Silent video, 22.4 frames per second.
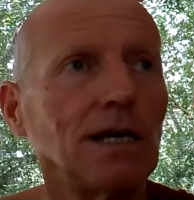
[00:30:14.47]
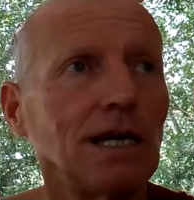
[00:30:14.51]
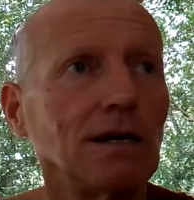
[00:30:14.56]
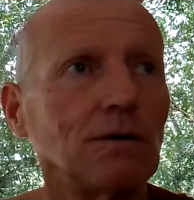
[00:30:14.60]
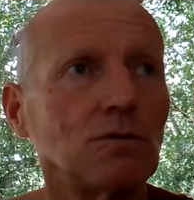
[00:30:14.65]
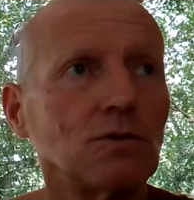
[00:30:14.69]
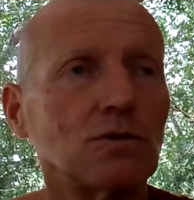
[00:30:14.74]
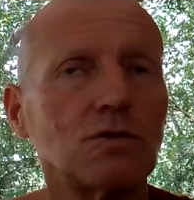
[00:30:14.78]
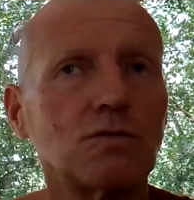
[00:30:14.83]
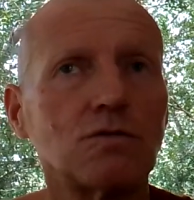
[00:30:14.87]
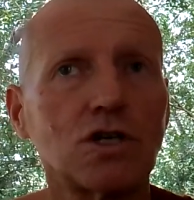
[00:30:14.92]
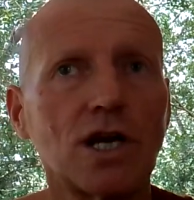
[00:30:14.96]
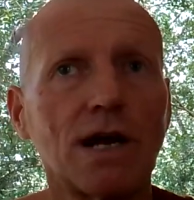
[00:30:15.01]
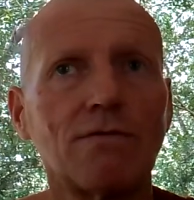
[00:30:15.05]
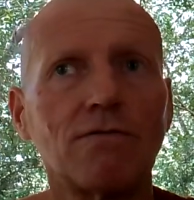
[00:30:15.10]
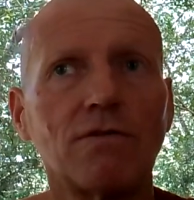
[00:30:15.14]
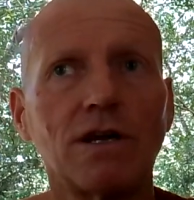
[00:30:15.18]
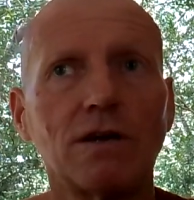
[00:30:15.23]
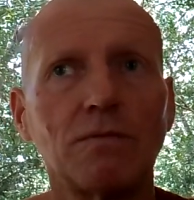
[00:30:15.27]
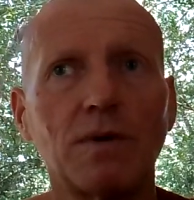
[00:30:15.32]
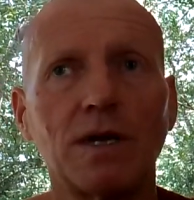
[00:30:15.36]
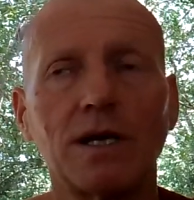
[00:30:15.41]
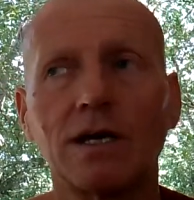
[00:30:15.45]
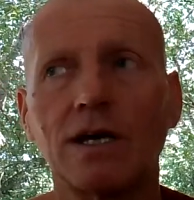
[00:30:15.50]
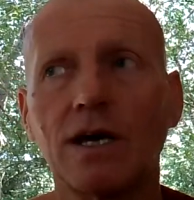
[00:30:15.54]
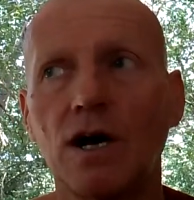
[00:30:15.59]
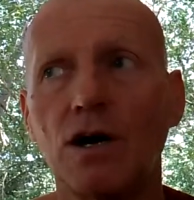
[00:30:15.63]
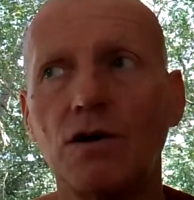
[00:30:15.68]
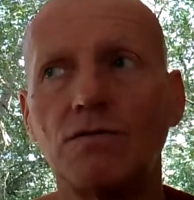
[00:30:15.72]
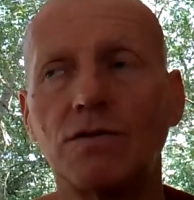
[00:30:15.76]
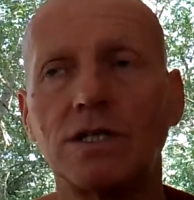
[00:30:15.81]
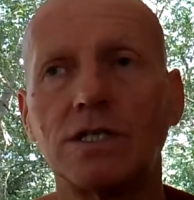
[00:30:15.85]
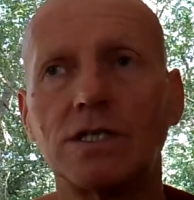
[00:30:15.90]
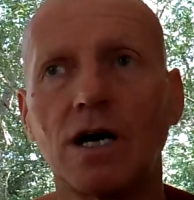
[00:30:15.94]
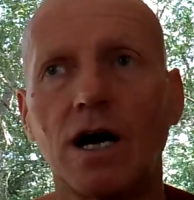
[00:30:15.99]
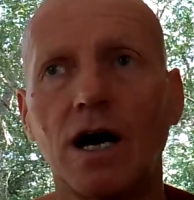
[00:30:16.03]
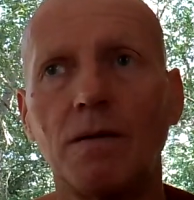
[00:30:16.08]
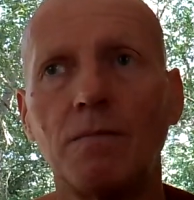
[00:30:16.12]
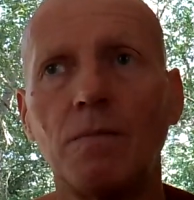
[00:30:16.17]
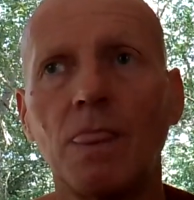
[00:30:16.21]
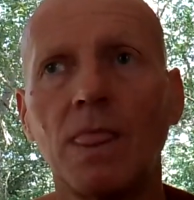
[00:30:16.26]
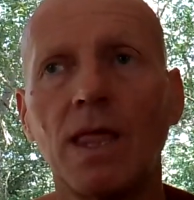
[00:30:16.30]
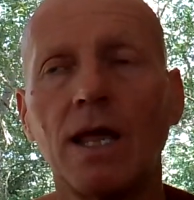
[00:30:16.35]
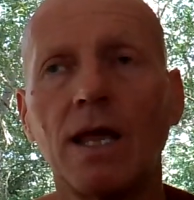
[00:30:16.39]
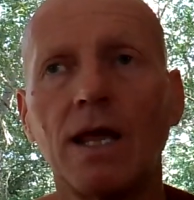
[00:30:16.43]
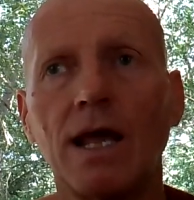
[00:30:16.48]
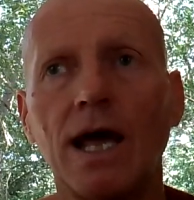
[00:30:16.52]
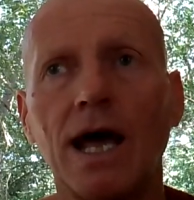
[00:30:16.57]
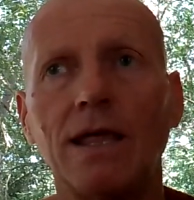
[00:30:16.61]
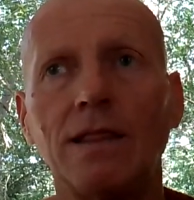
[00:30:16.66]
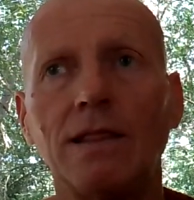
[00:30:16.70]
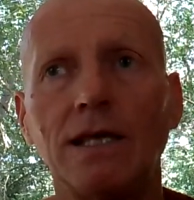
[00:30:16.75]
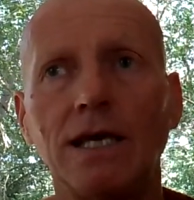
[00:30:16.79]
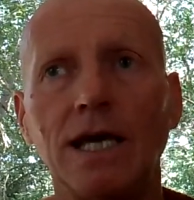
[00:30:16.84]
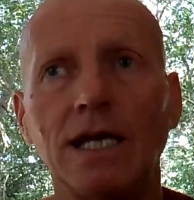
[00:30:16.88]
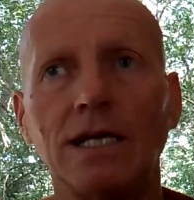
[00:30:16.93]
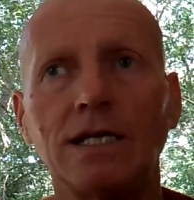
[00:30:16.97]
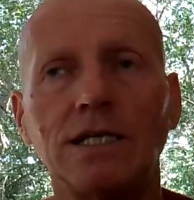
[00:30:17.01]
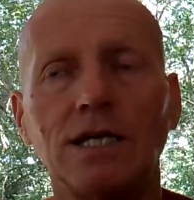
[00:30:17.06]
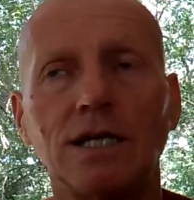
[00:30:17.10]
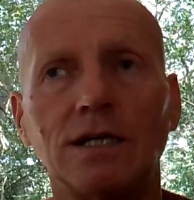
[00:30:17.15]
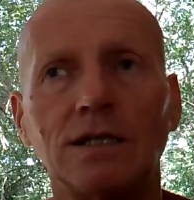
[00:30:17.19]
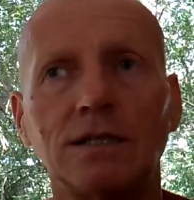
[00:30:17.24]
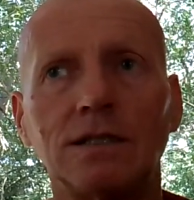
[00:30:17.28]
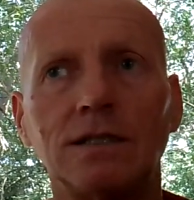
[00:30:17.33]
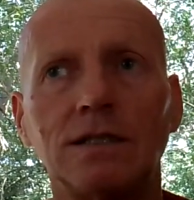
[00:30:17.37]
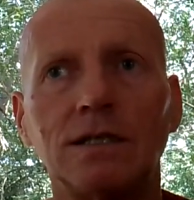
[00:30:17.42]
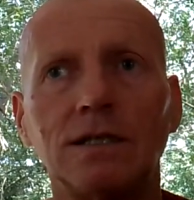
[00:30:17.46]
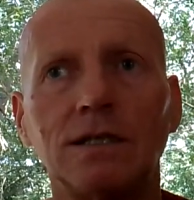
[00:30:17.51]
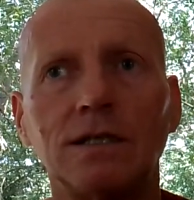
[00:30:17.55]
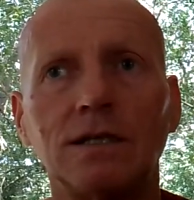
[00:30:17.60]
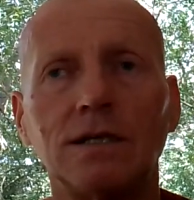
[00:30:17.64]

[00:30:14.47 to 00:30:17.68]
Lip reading: It was generally been COVID time. And the Indian